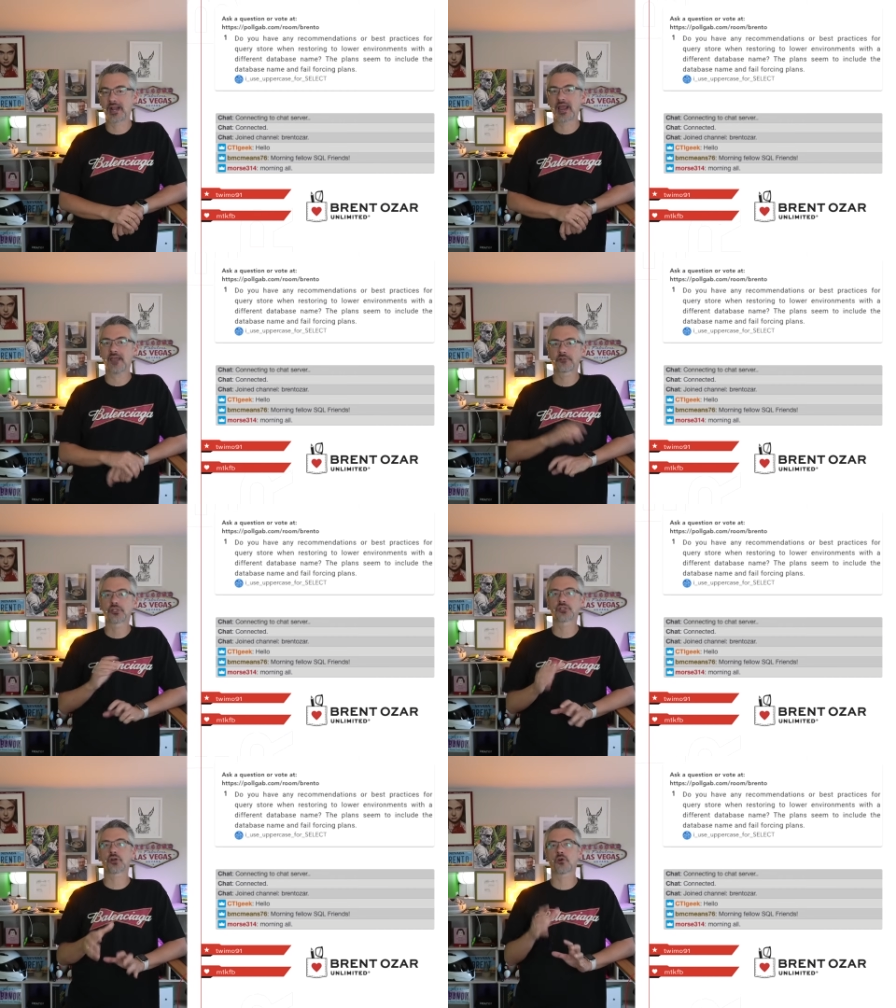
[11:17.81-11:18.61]
and I have to
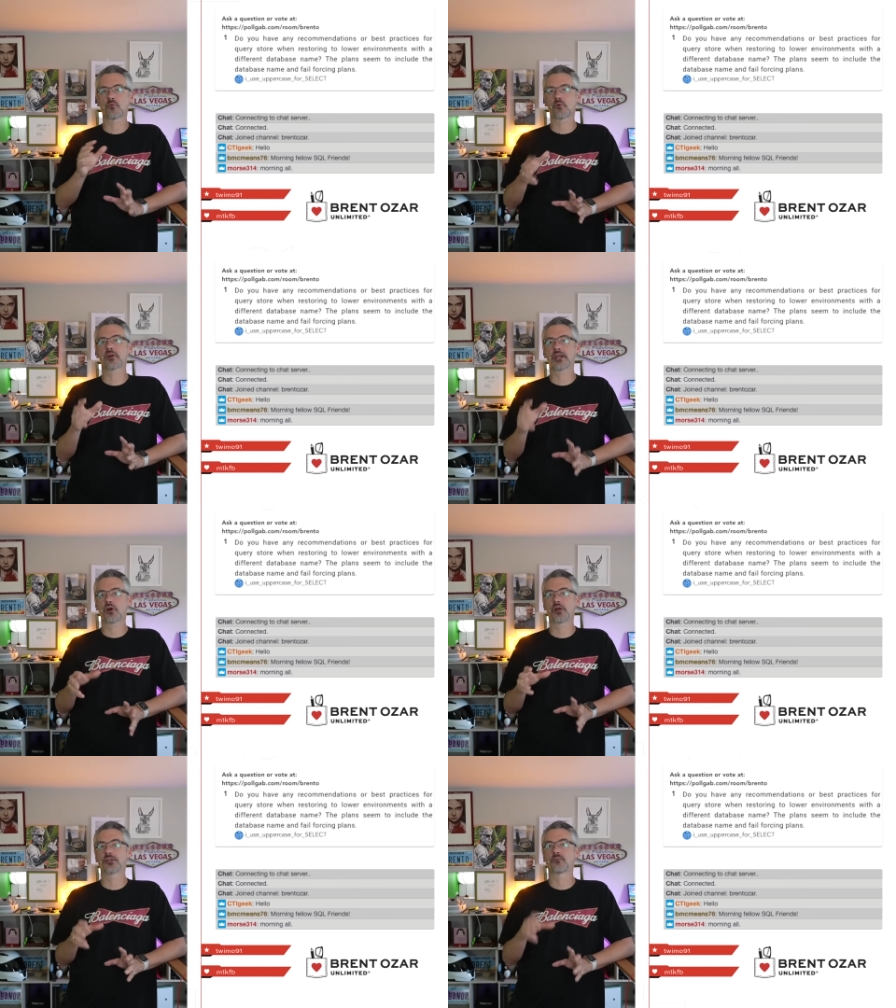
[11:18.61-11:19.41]
start working
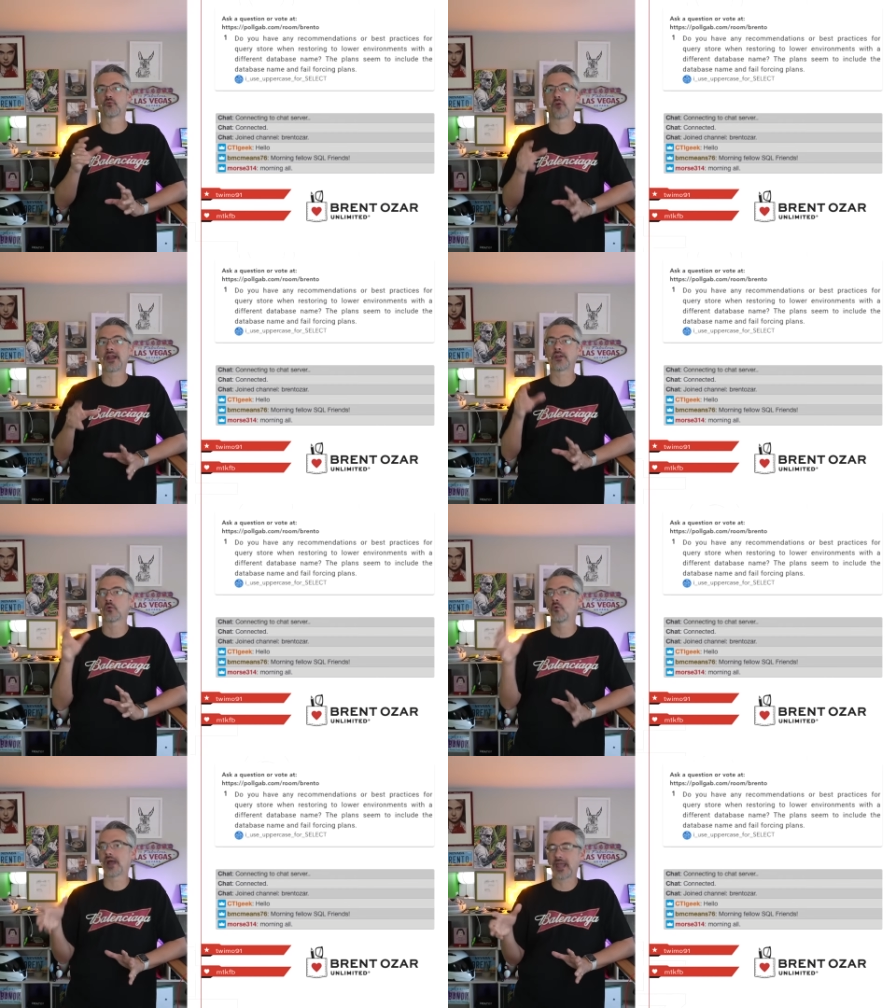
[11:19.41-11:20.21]
on them right
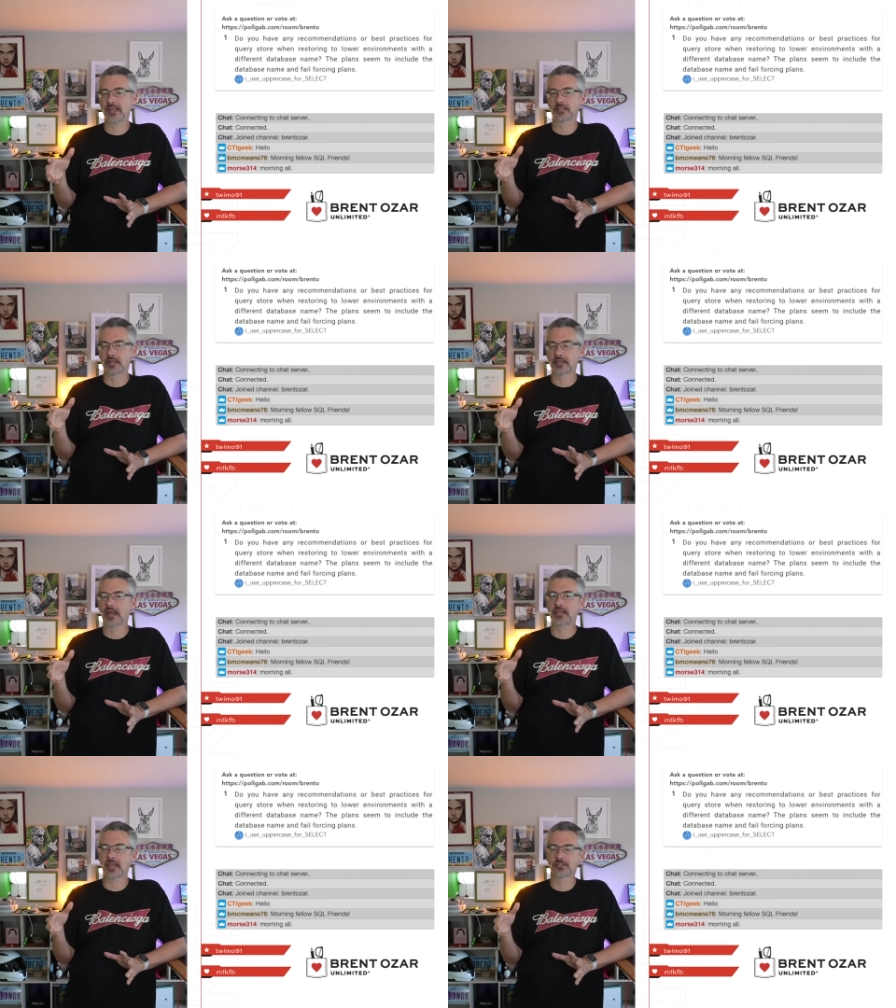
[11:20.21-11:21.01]
away. Like
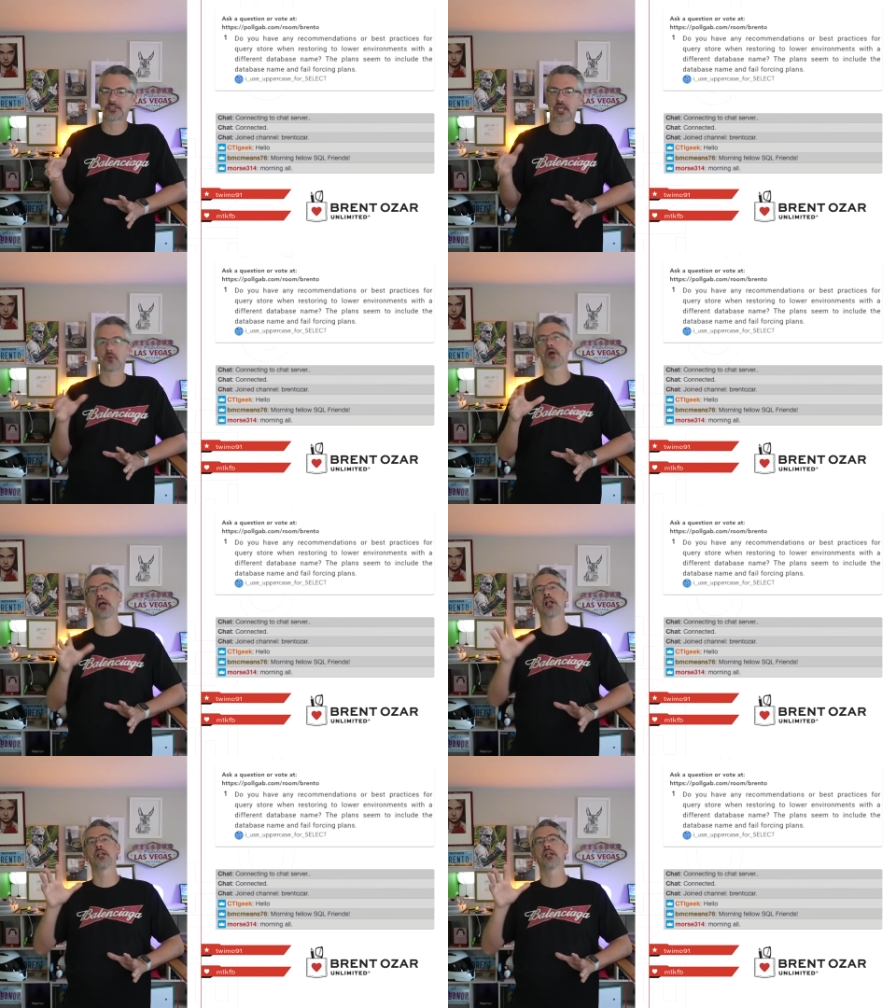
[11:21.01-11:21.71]
I can't say, well,